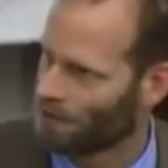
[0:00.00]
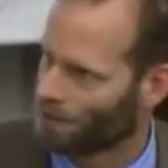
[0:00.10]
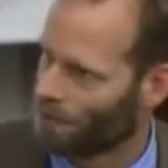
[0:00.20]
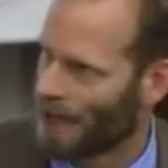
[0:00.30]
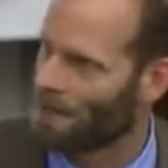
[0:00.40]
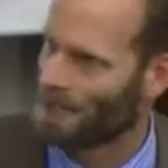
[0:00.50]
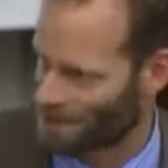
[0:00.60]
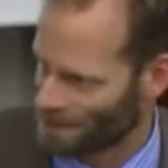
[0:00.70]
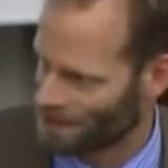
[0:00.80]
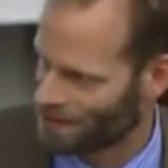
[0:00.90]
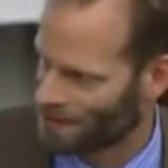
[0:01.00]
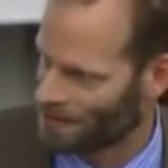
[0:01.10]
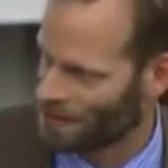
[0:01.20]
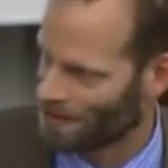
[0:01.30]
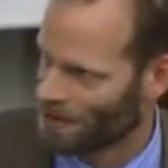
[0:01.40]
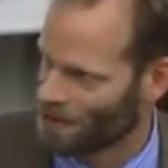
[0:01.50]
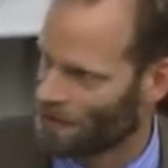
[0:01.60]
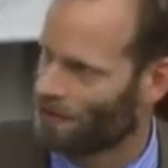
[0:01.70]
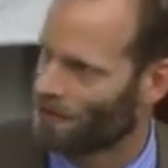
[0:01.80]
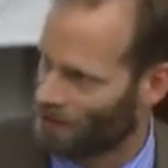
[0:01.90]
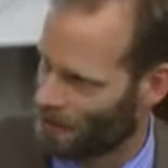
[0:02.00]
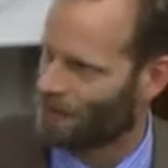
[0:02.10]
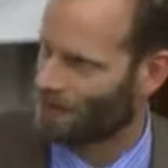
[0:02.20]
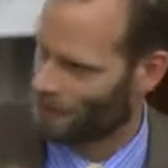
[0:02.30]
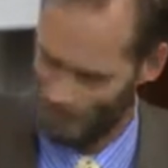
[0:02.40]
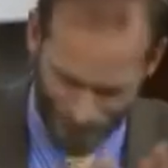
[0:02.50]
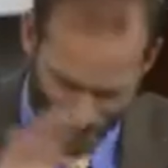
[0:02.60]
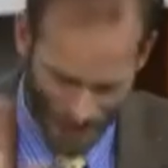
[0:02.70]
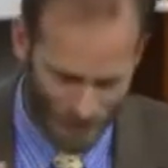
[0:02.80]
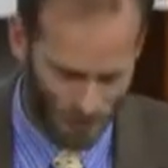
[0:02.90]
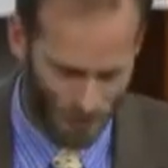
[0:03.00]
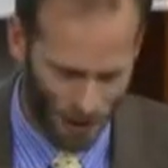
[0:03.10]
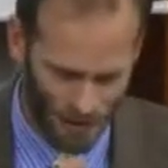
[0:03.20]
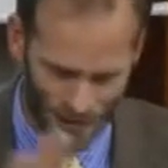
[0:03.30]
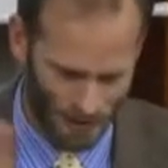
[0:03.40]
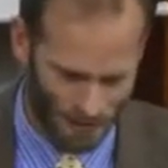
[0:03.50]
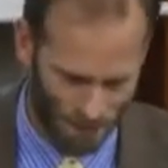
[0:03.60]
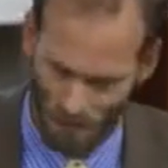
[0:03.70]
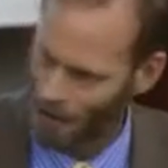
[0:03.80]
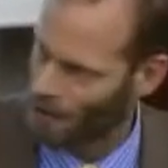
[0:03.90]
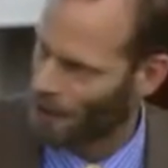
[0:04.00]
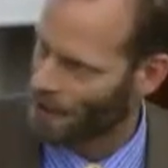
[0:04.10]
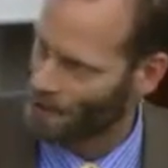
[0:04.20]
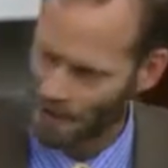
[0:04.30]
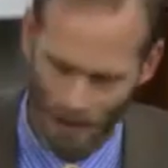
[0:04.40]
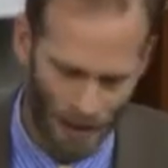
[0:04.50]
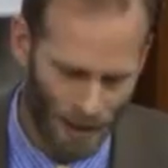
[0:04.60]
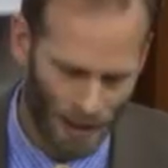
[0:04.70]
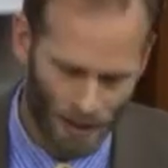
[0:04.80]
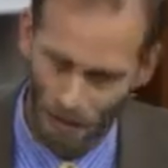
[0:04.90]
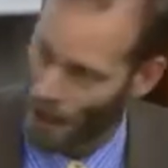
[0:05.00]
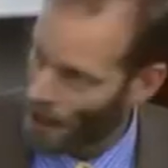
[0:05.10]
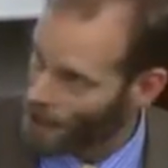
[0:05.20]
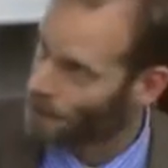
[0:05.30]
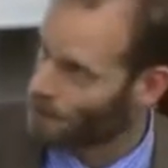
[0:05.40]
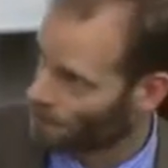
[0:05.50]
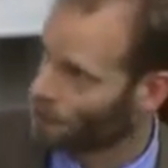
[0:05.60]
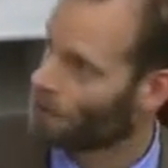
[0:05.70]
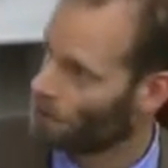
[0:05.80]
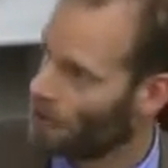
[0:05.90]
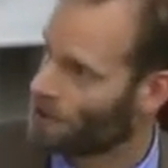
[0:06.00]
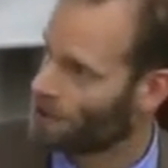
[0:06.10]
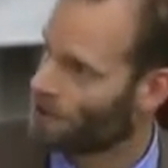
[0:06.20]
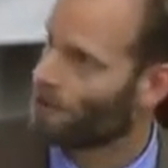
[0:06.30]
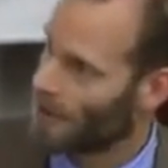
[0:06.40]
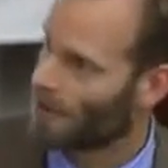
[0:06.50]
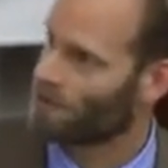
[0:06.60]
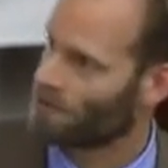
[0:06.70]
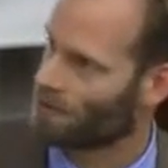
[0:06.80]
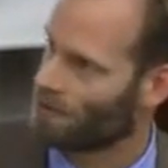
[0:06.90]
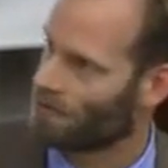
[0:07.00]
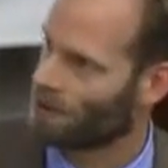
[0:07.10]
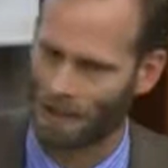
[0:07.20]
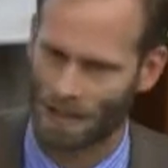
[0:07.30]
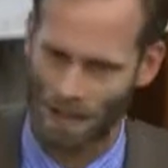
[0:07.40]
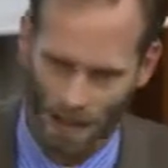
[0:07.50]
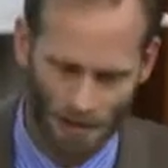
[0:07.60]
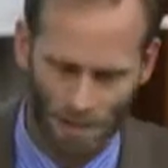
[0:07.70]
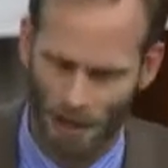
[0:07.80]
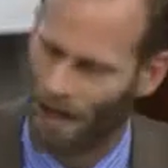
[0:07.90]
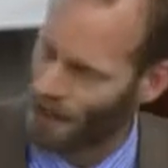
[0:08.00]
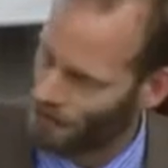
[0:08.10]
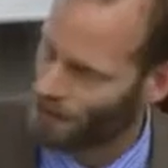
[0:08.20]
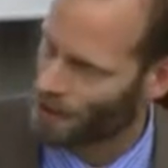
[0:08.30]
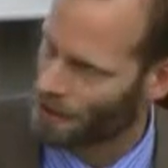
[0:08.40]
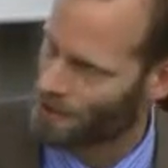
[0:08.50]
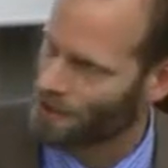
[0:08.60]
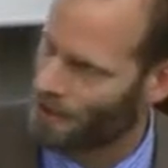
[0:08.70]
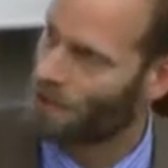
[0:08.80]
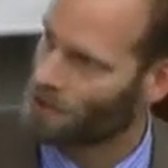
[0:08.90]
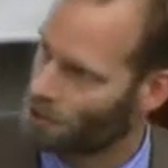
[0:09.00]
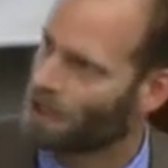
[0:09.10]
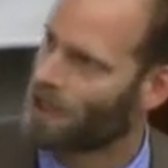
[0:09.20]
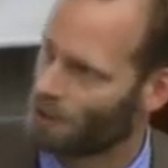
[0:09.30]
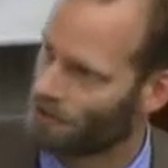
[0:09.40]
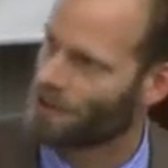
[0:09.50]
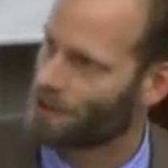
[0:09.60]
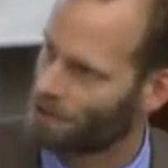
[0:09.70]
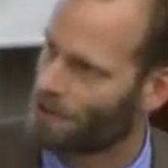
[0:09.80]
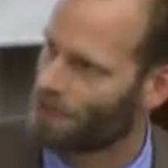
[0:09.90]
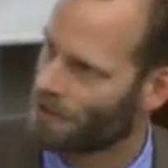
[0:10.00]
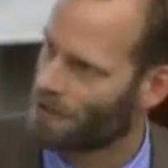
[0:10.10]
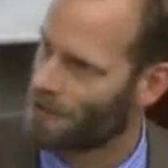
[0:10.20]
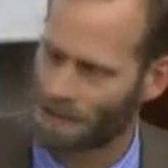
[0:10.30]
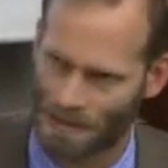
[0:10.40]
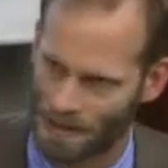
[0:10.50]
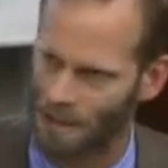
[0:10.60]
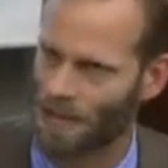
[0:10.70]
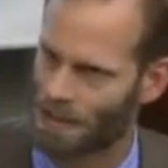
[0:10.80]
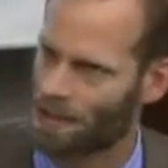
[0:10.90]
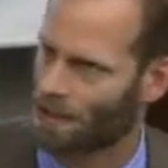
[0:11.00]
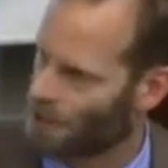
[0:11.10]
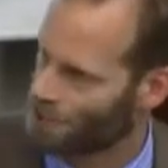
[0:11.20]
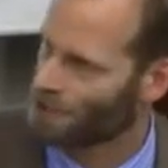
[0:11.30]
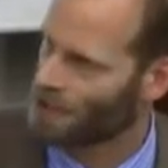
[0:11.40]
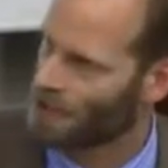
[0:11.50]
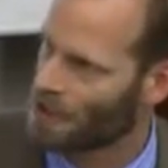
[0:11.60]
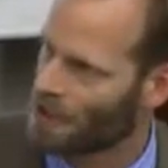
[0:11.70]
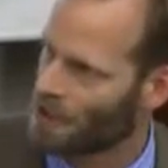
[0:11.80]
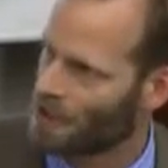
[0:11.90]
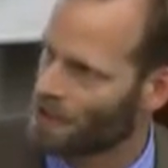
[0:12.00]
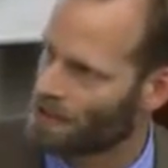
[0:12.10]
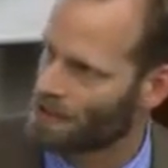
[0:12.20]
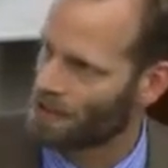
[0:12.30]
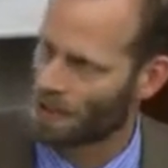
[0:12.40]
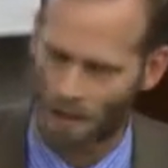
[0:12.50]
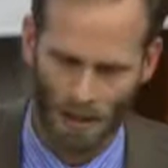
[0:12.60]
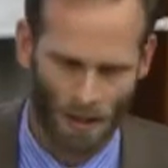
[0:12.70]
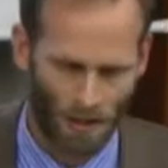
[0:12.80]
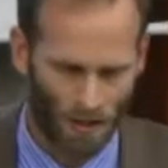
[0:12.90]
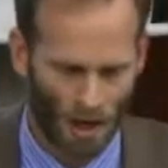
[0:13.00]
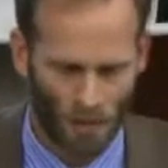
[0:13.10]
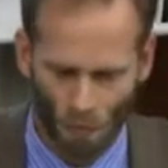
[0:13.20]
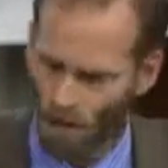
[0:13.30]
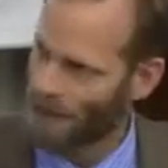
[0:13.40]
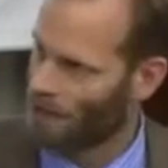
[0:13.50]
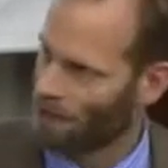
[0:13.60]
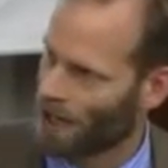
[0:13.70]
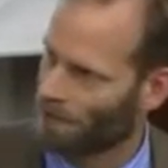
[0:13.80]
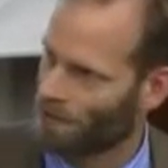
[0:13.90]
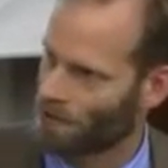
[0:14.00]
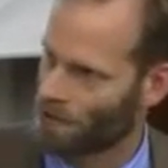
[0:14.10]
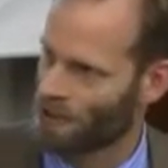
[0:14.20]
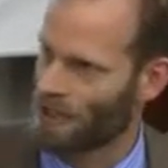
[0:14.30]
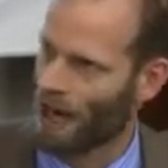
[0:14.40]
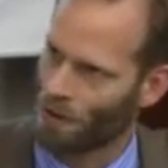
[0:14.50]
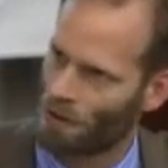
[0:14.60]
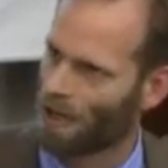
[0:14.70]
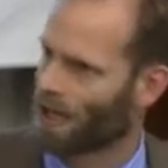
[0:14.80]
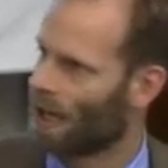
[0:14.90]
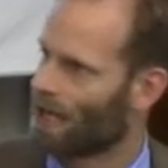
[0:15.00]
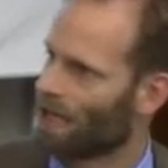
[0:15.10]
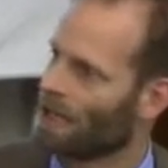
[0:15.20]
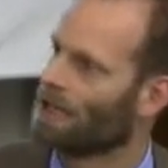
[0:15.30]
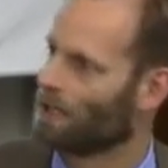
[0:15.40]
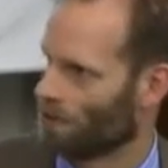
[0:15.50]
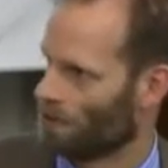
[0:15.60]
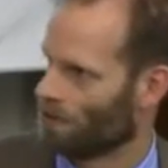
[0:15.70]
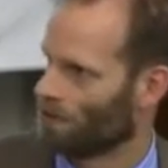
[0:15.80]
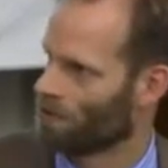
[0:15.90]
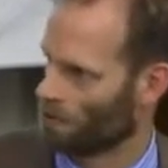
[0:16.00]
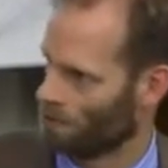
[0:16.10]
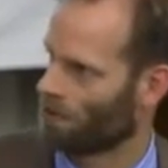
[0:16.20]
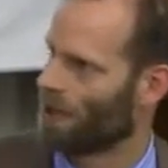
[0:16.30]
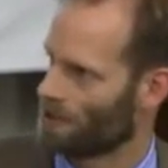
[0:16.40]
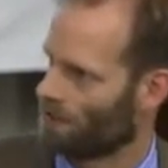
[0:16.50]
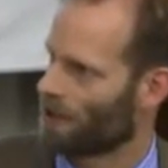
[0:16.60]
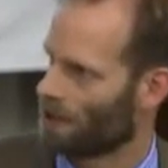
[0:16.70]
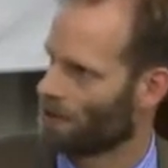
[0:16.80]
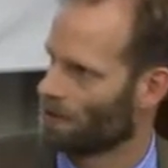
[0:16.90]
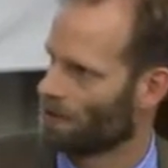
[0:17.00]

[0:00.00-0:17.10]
for payments. So that's where I see the flaw. I think, I think the real question that we have to struggle and it's not only about healthcare, it's about so many other issues that we face as a state and as a country, is on one hand we have folks who say, I want my cake and eat it too, screw the rest of you,